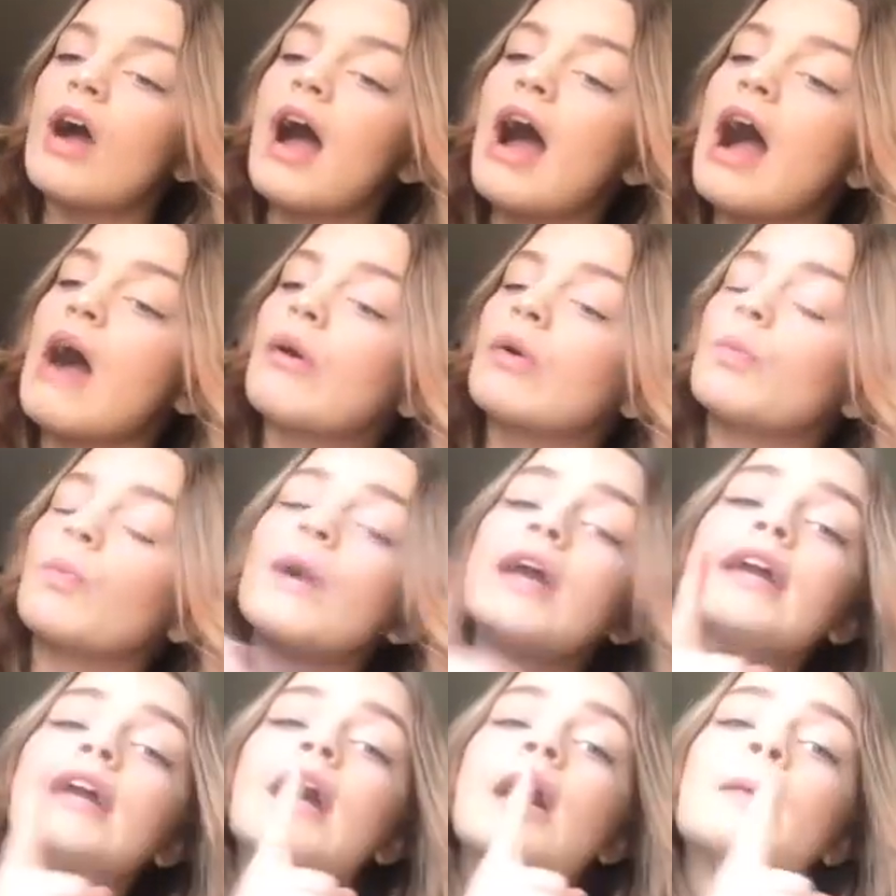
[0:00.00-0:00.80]
I would
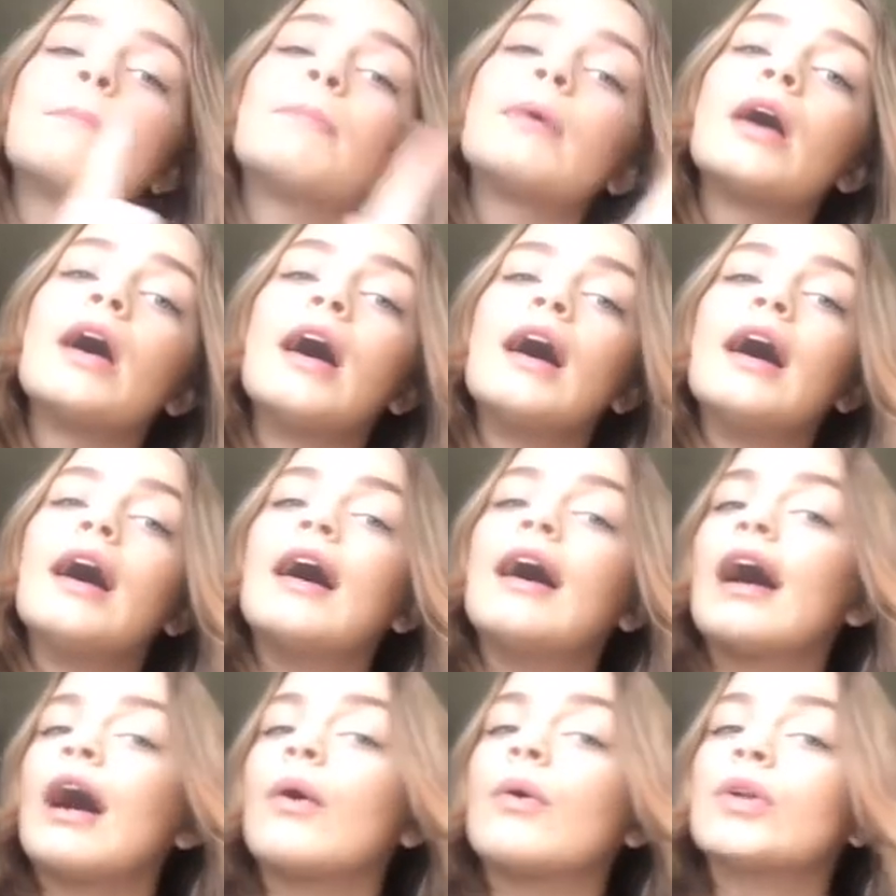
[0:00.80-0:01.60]
wake up,
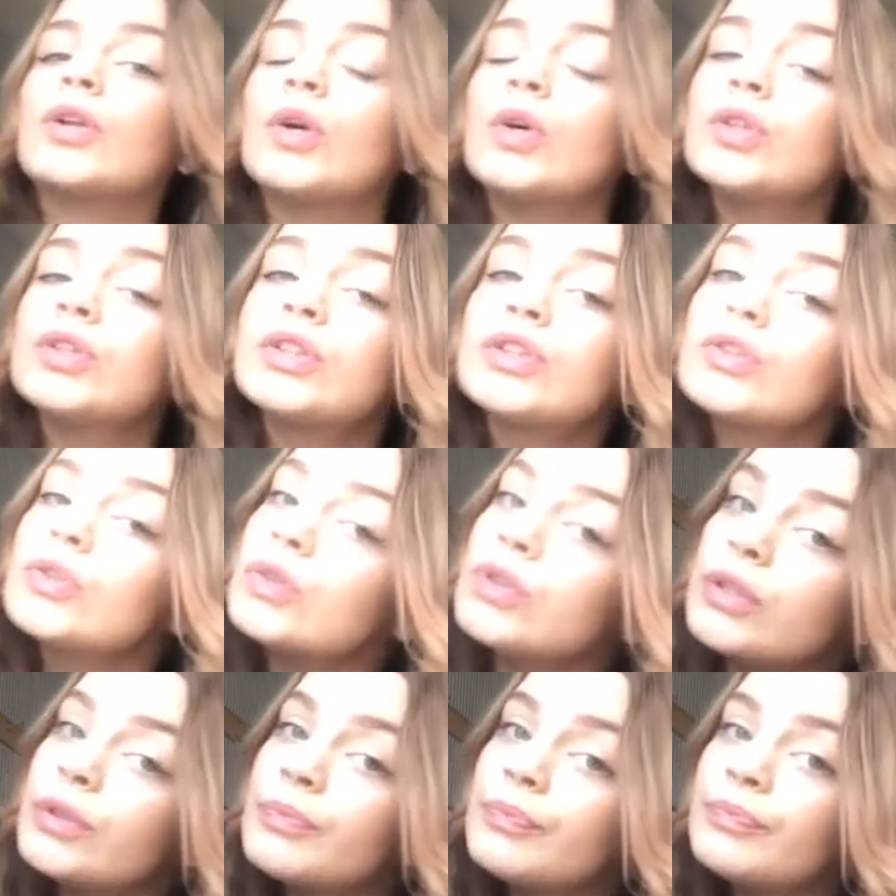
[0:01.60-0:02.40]
I would go to
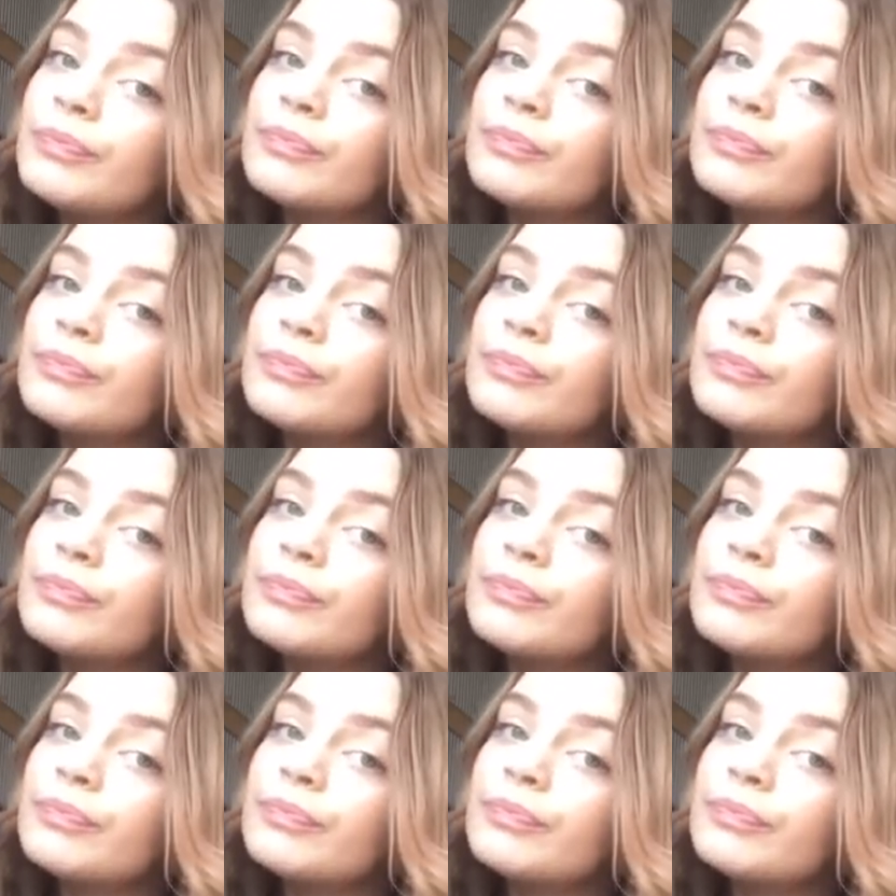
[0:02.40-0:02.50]
school,